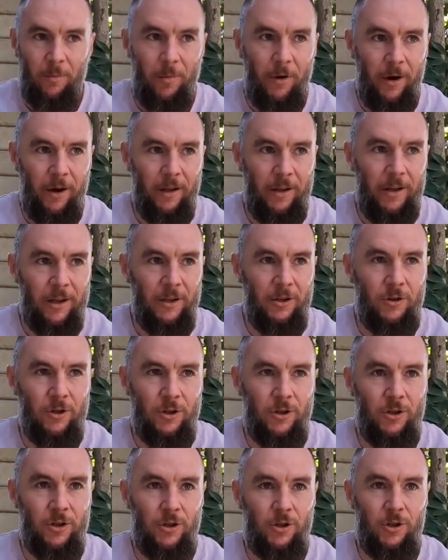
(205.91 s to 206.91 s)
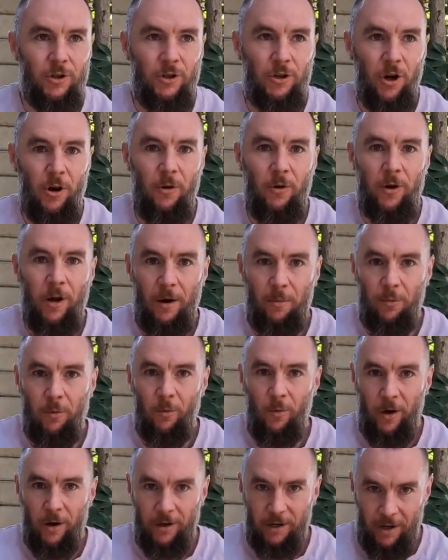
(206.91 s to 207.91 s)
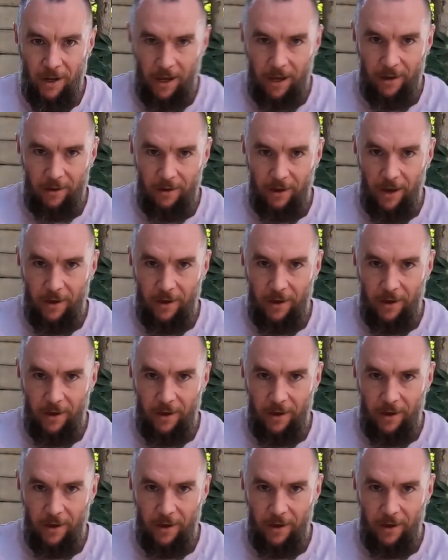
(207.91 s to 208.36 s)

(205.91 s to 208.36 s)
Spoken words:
but it just showed up one day.